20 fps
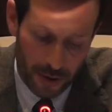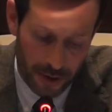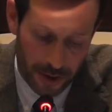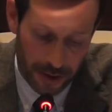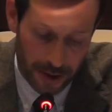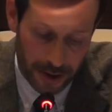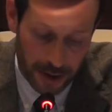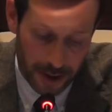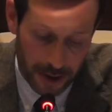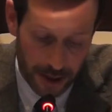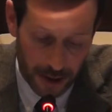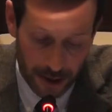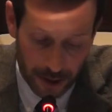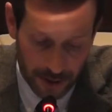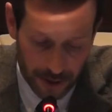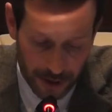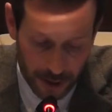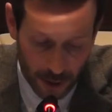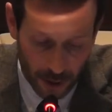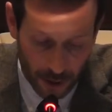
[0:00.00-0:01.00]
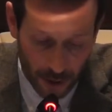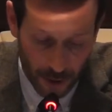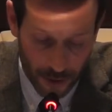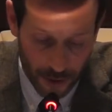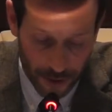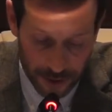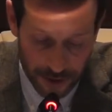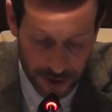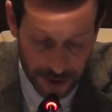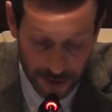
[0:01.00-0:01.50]
the Article
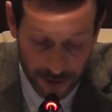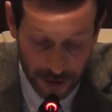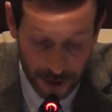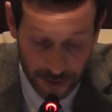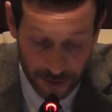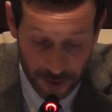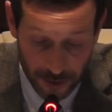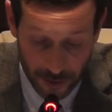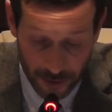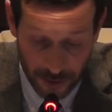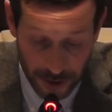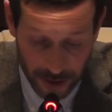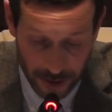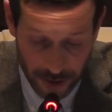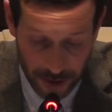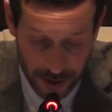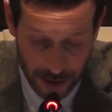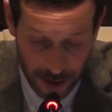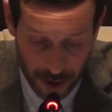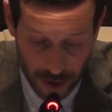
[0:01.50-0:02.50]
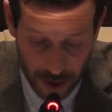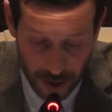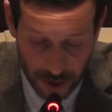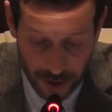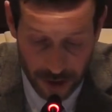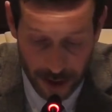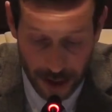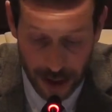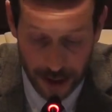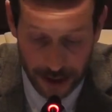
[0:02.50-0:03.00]
35 of the
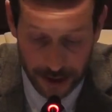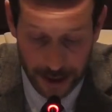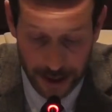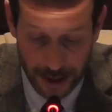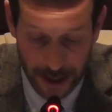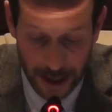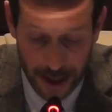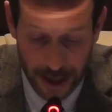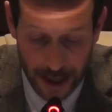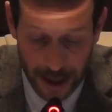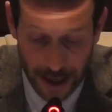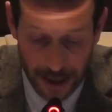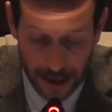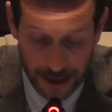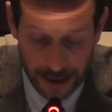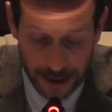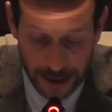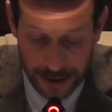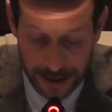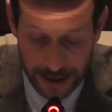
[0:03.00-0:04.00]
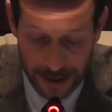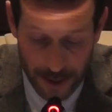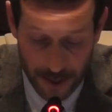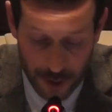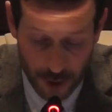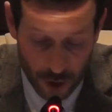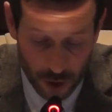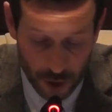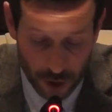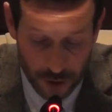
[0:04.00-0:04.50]
regulation, and in
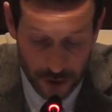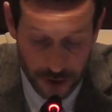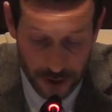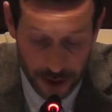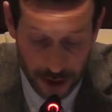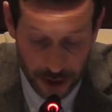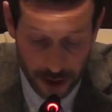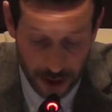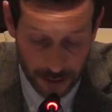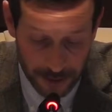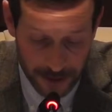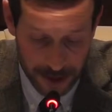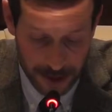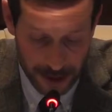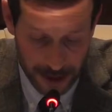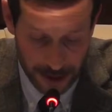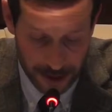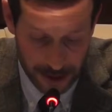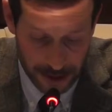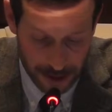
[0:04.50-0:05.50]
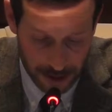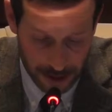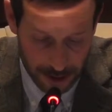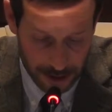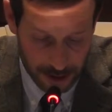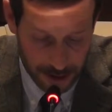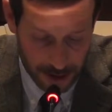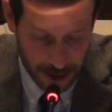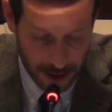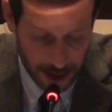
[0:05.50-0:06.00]
exceptional
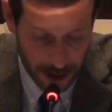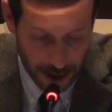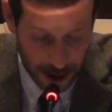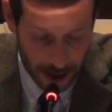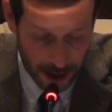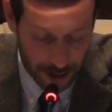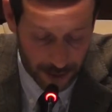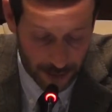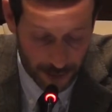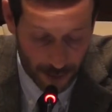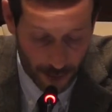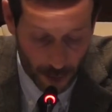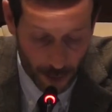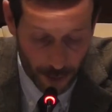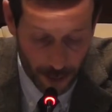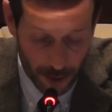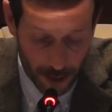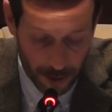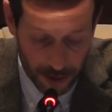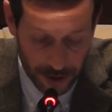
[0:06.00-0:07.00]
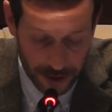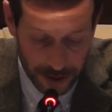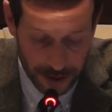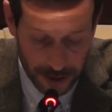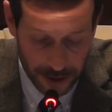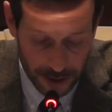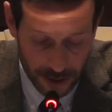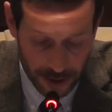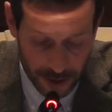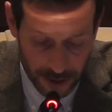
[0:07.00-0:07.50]
circumstances and for public
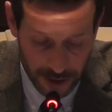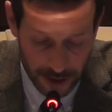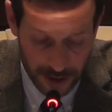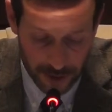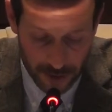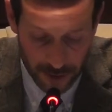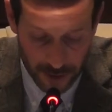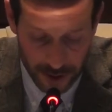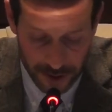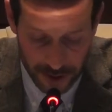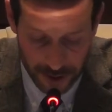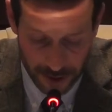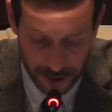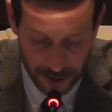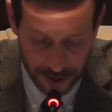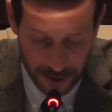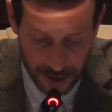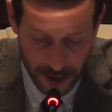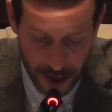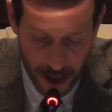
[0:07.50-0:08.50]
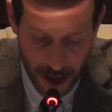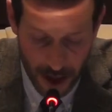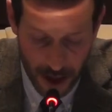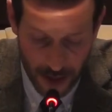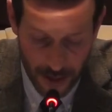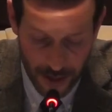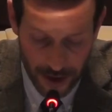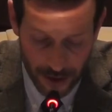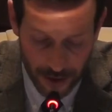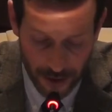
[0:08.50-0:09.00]
interest reasons,
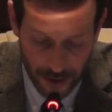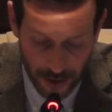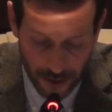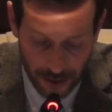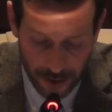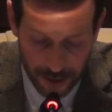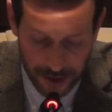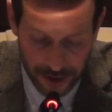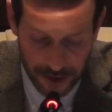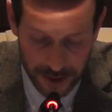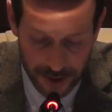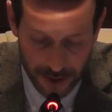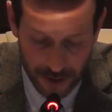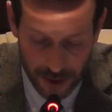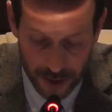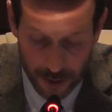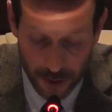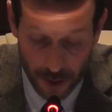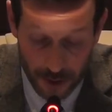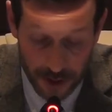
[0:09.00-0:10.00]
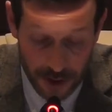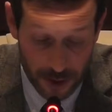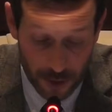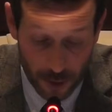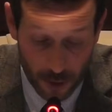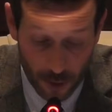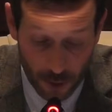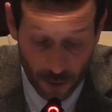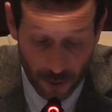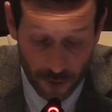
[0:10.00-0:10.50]
the authority
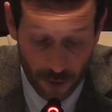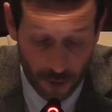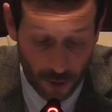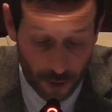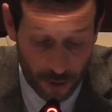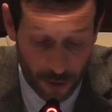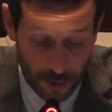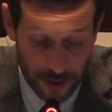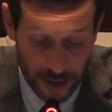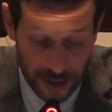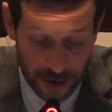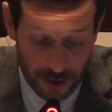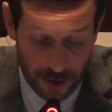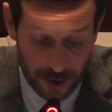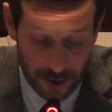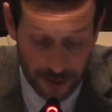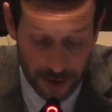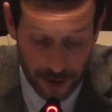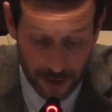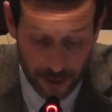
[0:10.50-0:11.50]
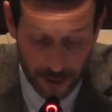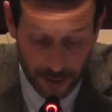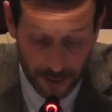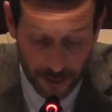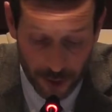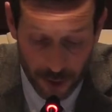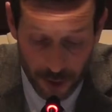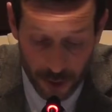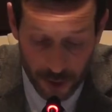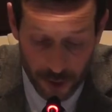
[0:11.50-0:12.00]
responsible for the matter may
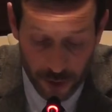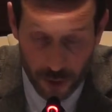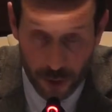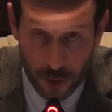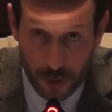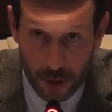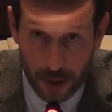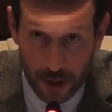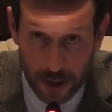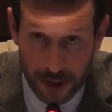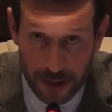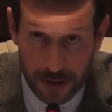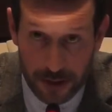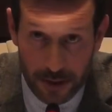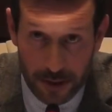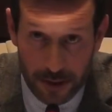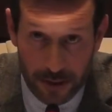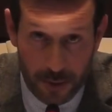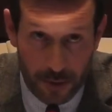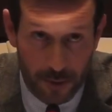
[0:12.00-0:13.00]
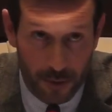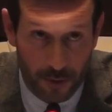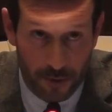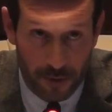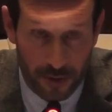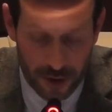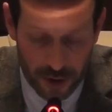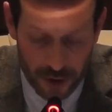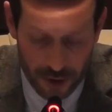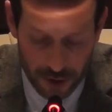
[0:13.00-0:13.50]
refuse to apply certain
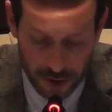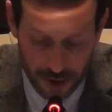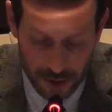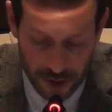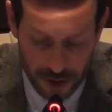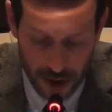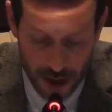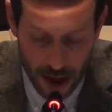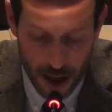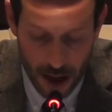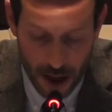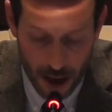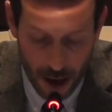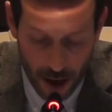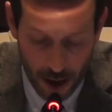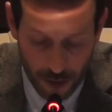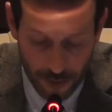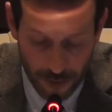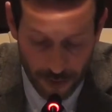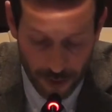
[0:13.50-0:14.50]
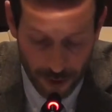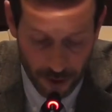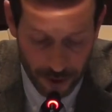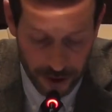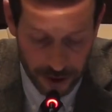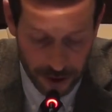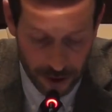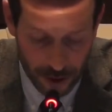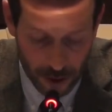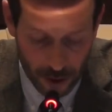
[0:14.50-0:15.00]
provisions of
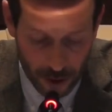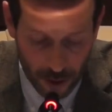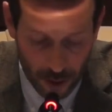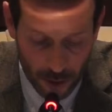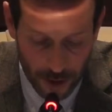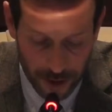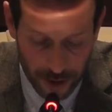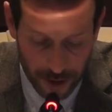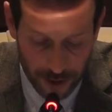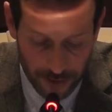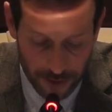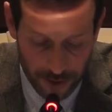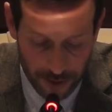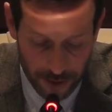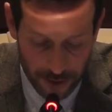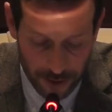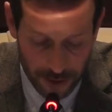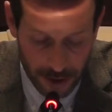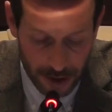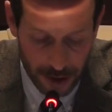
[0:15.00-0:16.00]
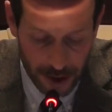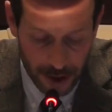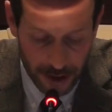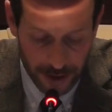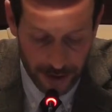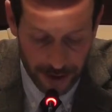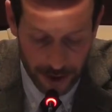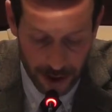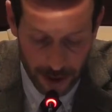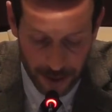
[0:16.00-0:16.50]
foreign law whenever
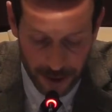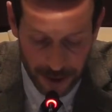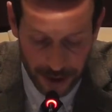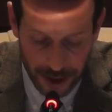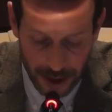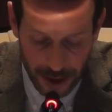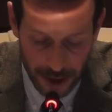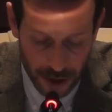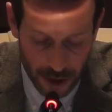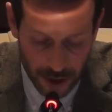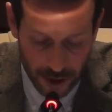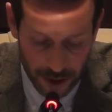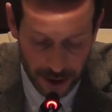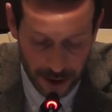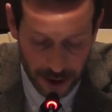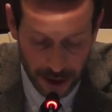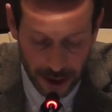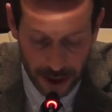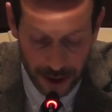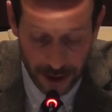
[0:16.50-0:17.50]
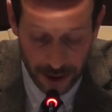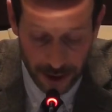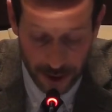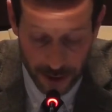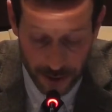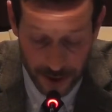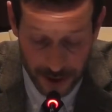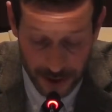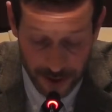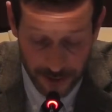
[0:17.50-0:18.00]
their application in a
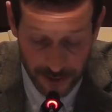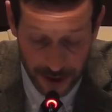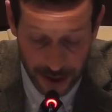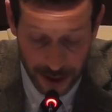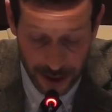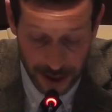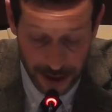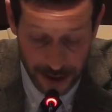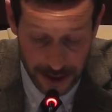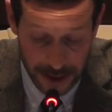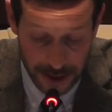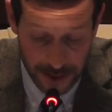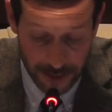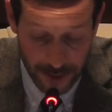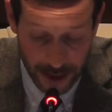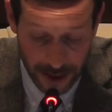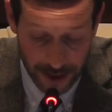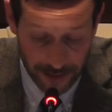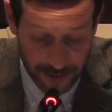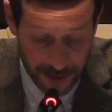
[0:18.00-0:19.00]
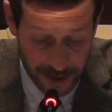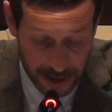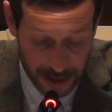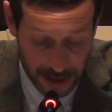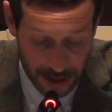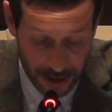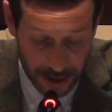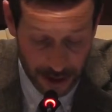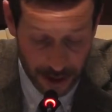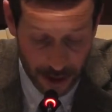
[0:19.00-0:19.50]
specific case is
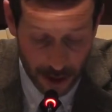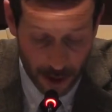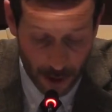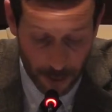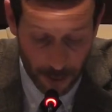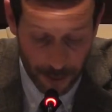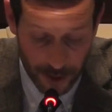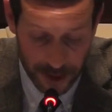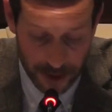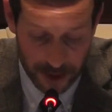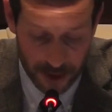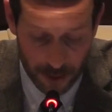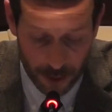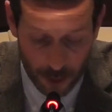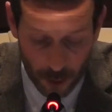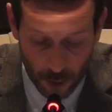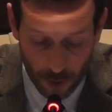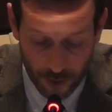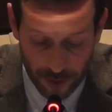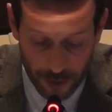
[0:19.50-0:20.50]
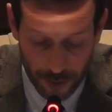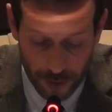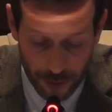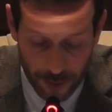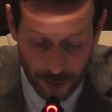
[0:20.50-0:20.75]
manifestly incompatible with the